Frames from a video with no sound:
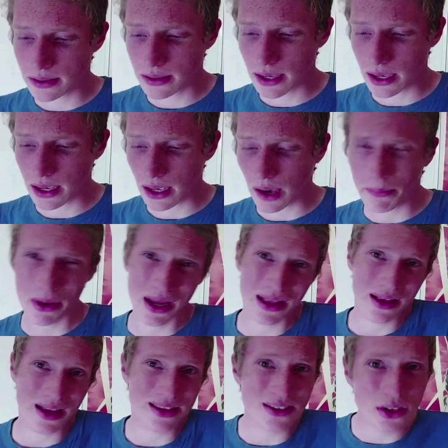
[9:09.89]
Yeah, um,
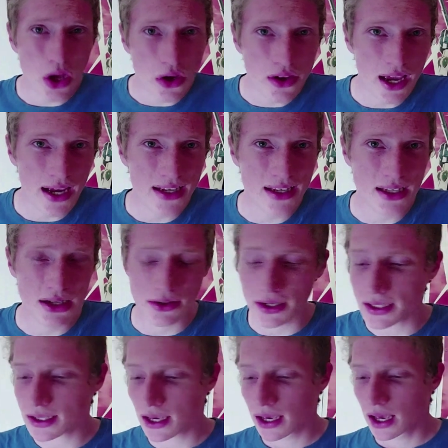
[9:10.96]
it, it's an okay
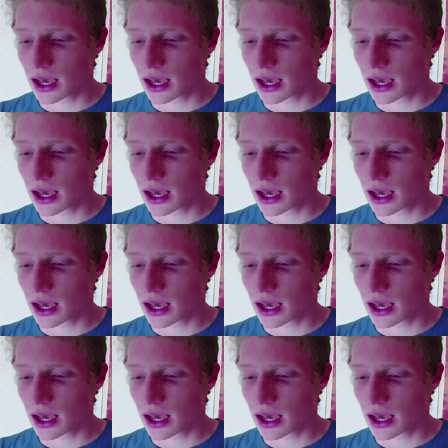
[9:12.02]
series.